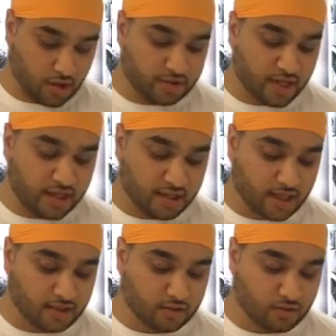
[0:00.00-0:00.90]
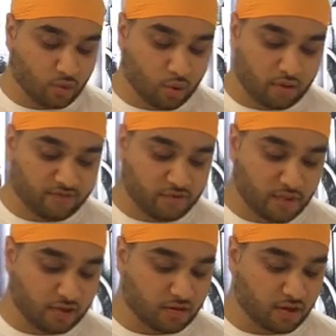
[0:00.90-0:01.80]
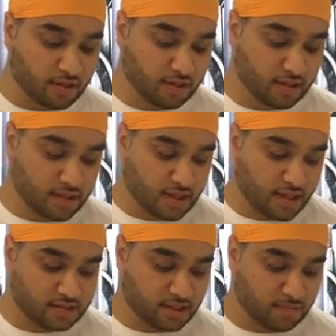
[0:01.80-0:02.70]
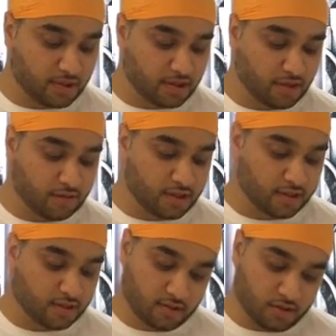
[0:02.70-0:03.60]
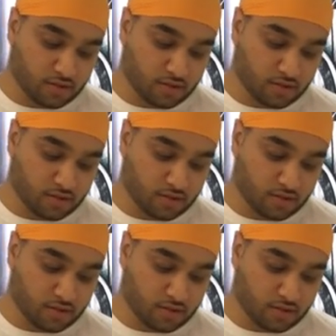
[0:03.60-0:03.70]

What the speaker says: On that day, all of you may cry and say, Pindrawale,